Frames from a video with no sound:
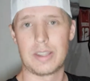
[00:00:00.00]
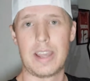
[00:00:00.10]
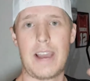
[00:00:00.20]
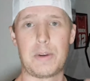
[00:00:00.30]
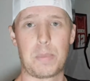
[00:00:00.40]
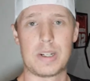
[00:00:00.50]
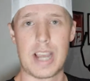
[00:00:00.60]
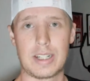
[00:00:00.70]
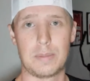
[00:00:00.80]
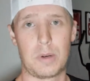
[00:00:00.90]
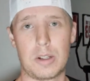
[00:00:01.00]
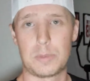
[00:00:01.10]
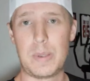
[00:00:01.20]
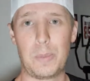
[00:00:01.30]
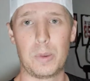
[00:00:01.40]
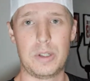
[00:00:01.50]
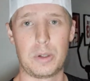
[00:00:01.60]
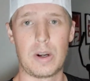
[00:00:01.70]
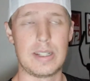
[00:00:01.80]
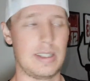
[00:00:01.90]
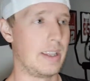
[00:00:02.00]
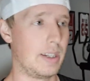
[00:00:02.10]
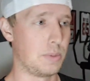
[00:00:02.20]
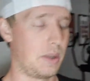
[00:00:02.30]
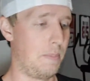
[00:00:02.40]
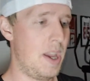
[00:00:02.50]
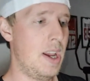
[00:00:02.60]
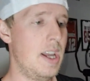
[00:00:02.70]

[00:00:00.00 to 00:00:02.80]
So they have to protect them or else people would do crazy things with them.